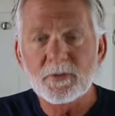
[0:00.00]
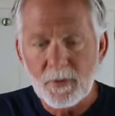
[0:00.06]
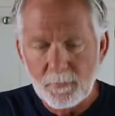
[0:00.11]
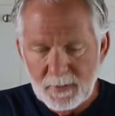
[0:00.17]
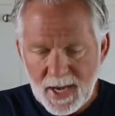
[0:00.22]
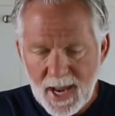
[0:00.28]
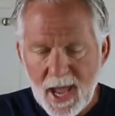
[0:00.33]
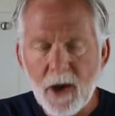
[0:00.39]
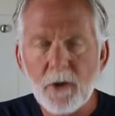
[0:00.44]
I
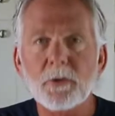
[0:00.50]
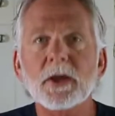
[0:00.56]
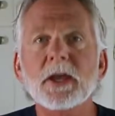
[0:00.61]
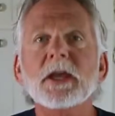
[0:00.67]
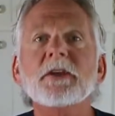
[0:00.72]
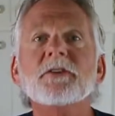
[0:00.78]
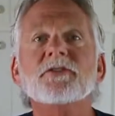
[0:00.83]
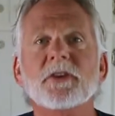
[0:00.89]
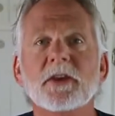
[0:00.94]
mean, how
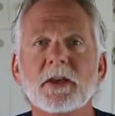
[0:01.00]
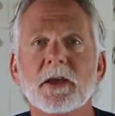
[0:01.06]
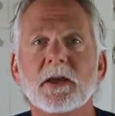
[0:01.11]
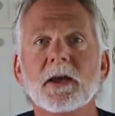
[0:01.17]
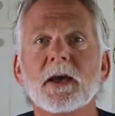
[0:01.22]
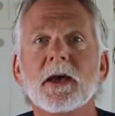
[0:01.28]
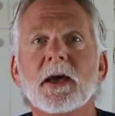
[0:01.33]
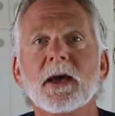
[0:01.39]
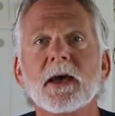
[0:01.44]
easy
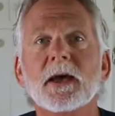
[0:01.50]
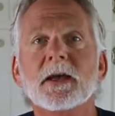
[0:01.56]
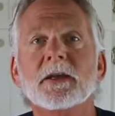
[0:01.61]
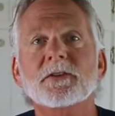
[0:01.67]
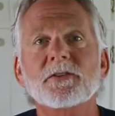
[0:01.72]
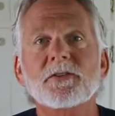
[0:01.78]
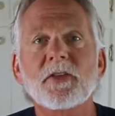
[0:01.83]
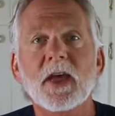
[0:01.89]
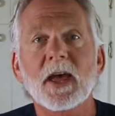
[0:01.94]

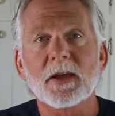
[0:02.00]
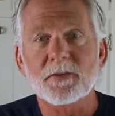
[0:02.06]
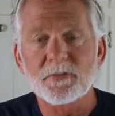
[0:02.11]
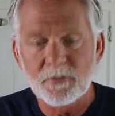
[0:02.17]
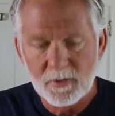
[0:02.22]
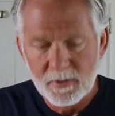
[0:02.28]
is this?